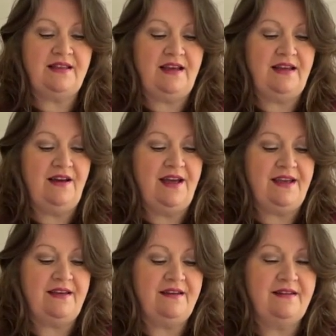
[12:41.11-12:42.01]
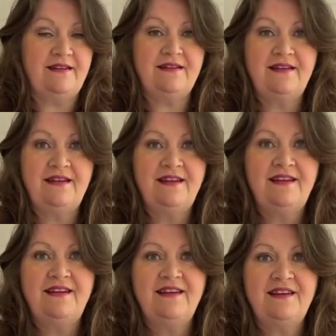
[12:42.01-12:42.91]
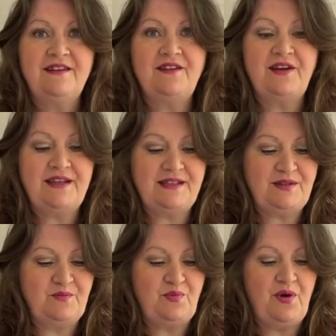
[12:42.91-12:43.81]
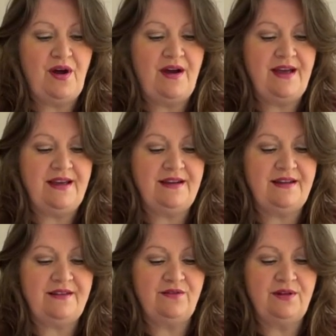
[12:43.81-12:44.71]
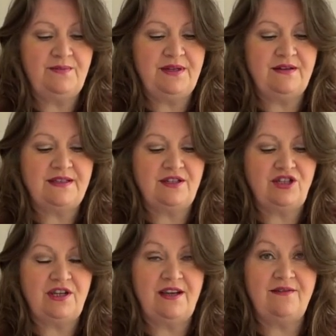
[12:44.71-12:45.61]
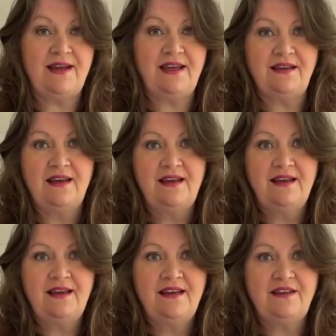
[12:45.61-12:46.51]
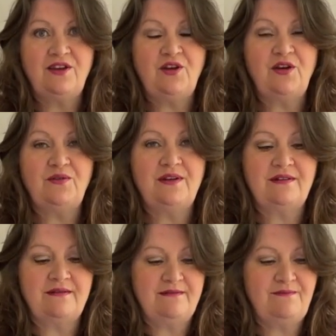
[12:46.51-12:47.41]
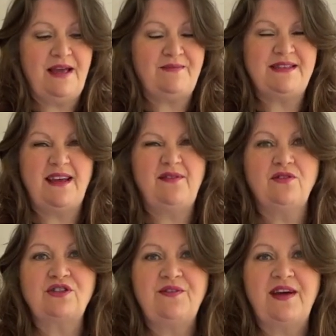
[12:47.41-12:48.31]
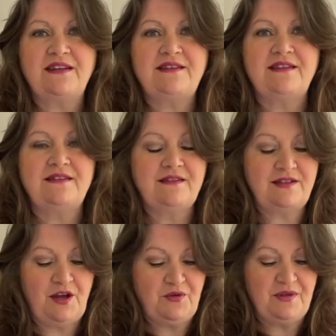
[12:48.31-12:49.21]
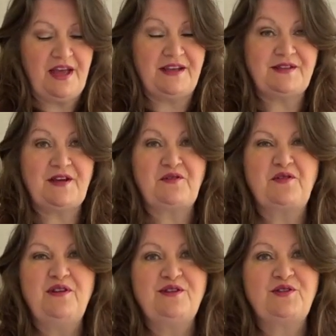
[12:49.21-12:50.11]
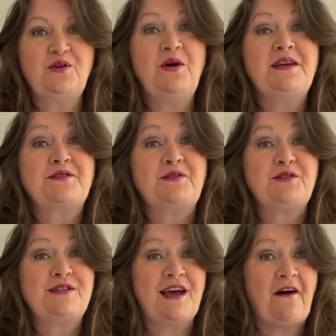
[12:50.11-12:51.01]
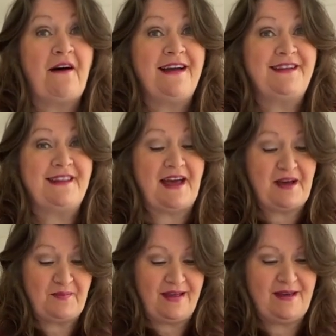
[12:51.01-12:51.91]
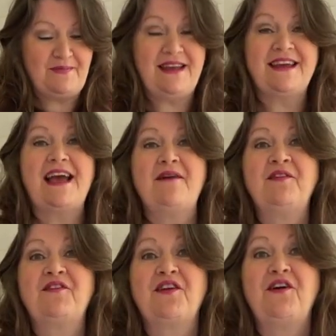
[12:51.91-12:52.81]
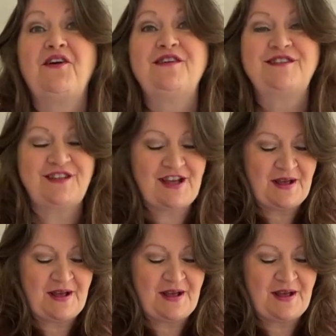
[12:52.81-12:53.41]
They like nice and bright, and I thought it'd be nice and cheery, you know, and babies have lots of accidents, don't they? So colours are always good to hide that a bit of camouflage.